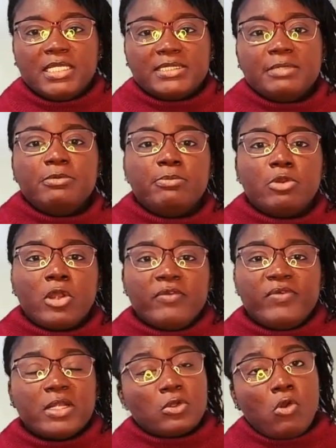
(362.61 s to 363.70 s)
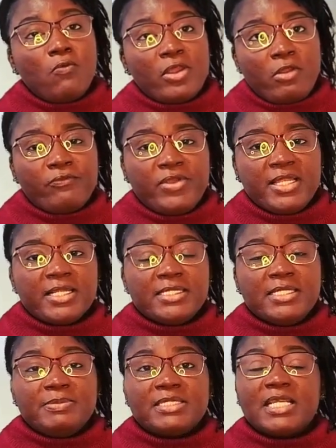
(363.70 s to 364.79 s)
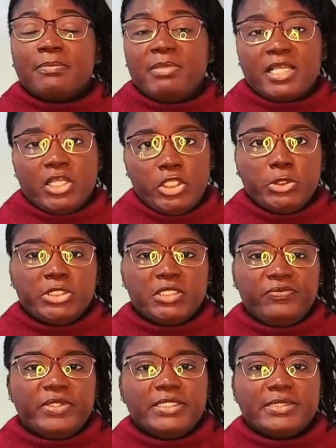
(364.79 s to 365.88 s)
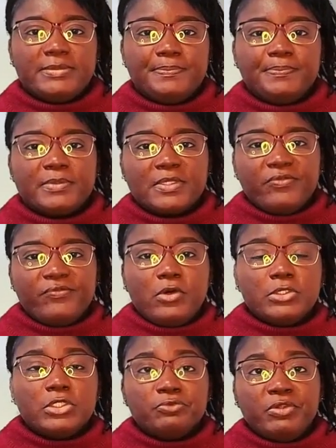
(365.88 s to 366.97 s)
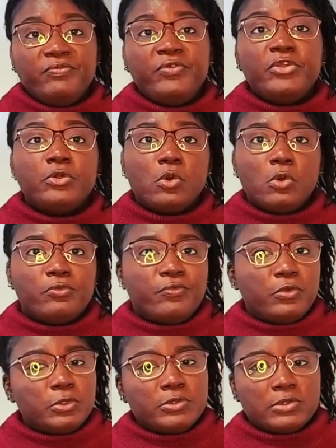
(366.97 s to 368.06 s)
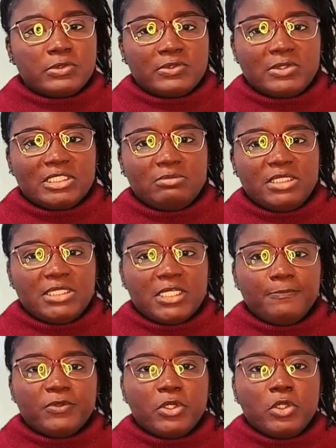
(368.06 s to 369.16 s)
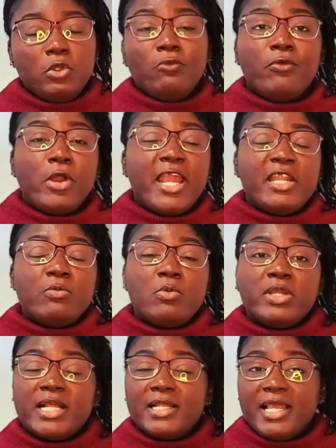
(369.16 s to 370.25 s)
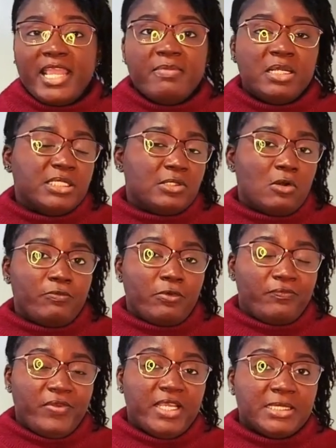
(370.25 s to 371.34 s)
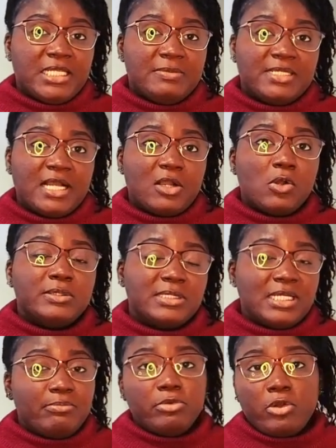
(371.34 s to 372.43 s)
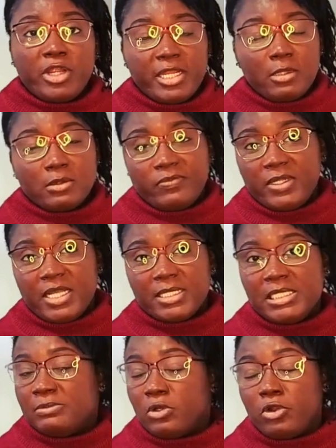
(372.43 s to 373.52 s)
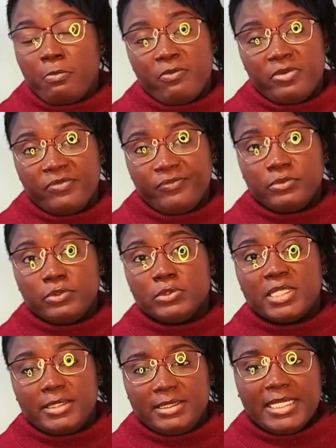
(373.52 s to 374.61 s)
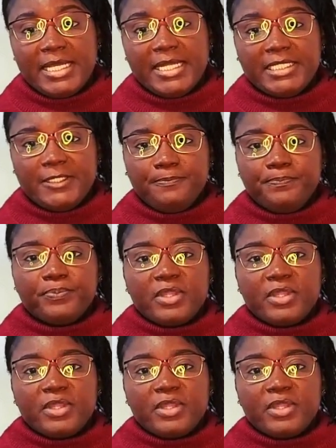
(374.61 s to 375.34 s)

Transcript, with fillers: A simple blur effect over your fingertips can make a huge difference. Fourth, review your old photos on social media. Look for anyone with clear images of your fingertips and consider blurring out the fingertips or removing the photos entirely.